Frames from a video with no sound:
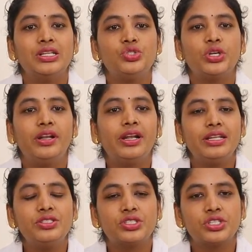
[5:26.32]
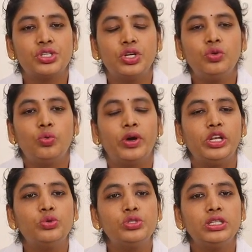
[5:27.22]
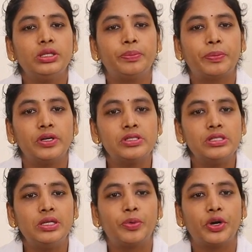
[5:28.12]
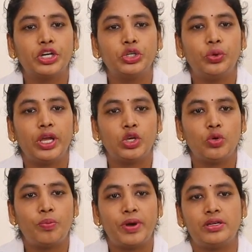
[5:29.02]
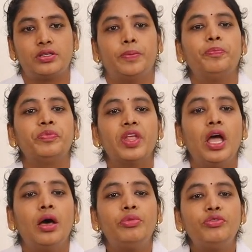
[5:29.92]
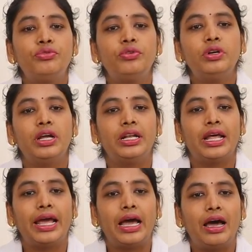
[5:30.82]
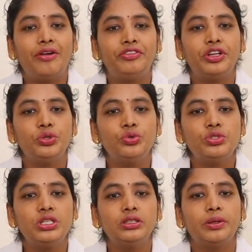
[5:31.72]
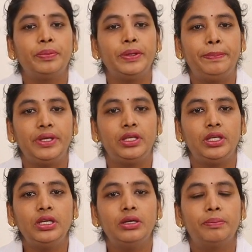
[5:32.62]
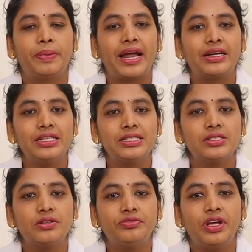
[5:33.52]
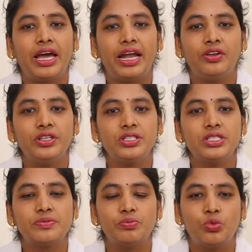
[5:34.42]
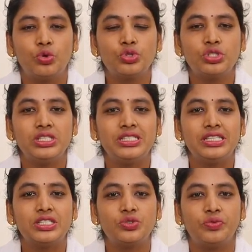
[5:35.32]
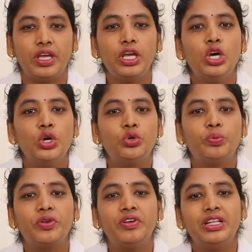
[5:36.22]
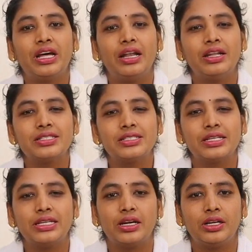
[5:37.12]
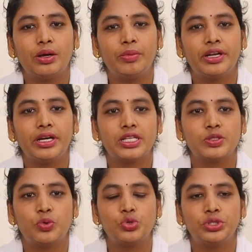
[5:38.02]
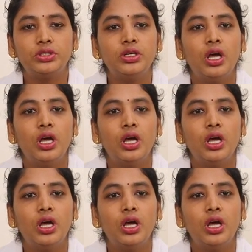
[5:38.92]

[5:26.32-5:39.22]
General instruction while using the personal protective equipment. Before and after using the PPE, practices of the hand hygiene is most easiest way to prevent the unnecessary contaminated exposure.